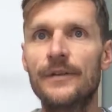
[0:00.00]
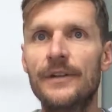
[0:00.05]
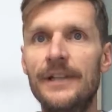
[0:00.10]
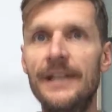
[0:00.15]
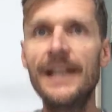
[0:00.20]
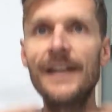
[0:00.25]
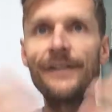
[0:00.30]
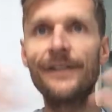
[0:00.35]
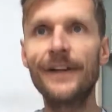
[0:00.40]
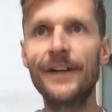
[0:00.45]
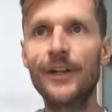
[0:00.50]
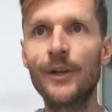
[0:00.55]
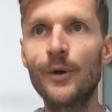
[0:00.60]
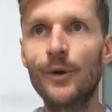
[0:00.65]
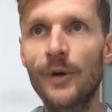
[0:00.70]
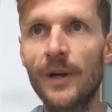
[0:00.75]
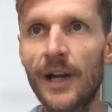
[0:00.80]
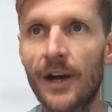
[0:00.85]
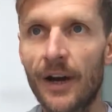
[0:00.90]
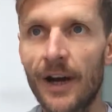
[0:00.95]
living
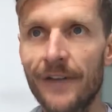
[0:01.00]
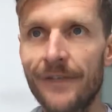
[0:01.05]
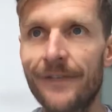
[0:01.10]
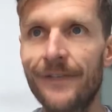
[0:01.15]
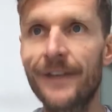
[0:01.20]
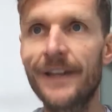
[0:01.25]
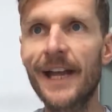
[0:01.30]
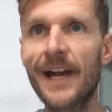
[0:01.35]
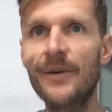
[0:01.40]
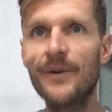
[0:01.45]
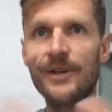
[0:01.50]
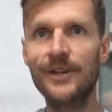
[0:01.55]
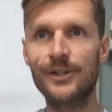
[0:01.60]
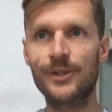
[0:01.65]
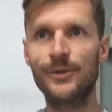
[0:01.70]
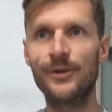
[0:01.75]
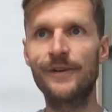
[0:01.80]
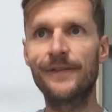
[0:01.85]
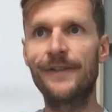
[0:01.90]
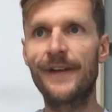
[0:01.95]
your life, going
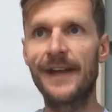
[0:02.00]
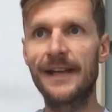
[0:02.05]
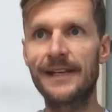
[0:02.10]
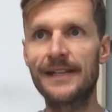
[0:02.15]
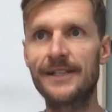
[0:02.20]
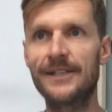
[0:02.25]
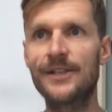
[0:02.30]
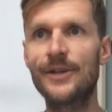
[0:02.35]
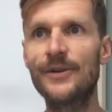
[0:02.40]
to events,